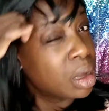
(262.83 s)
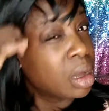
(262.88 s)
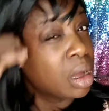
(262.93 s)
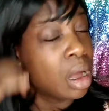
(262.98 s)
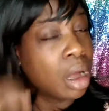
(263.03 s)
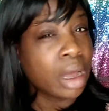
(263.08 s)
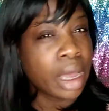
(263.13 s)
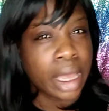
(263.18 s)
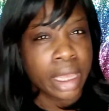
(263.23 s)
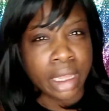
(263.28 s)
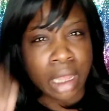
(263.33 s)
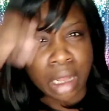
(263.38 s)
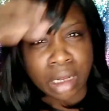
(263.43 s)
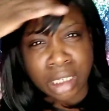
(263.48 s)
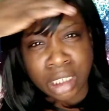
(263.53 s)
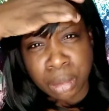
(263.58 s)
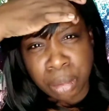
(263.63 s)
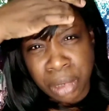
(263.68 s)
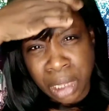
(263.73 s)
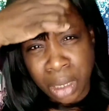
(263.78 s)
Okay, y'all,
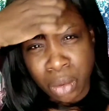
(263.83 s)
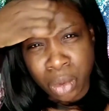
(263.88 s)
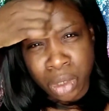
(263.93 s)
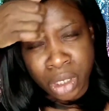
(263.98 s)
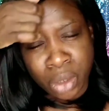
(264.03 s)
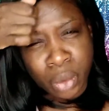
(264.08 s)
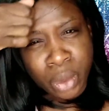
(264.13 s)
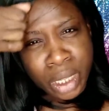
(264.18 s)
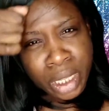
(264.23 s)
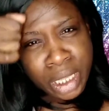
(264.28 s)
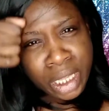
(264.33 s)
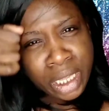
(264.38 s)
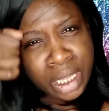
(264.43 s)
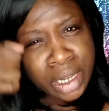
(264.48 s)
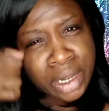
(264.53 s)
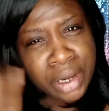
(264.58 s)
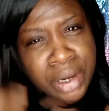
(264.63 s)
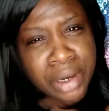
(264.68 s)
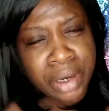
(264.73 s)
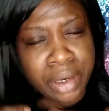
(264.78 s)
just play with the wig
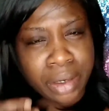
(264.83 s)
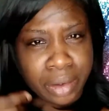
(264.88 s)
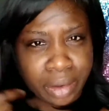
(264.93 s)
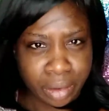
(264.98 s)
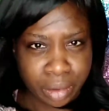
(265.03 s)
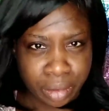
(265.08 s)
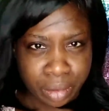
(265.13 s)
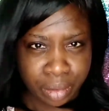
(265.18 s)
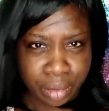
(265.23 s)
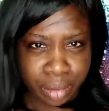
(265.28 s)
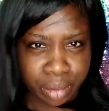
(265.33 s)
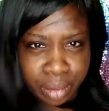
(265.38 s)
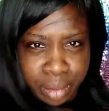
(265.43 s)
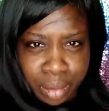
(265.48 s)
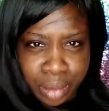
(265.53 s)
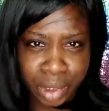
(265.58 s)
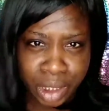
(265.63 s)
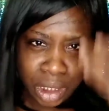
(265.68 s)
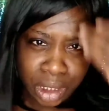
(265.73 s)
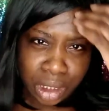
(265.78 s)
here.
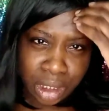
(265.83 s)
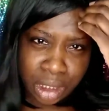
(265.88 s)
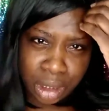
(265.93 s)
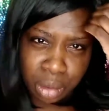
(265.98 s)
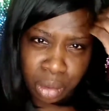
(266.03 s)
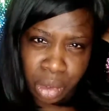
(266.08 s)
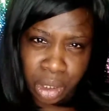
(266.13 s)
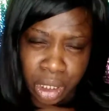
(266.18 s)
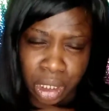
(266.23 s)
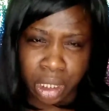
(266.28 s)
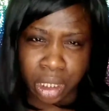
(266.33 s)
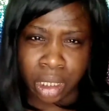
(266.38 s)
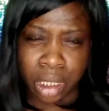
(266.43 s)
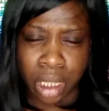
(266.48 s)
It's a cheap wig.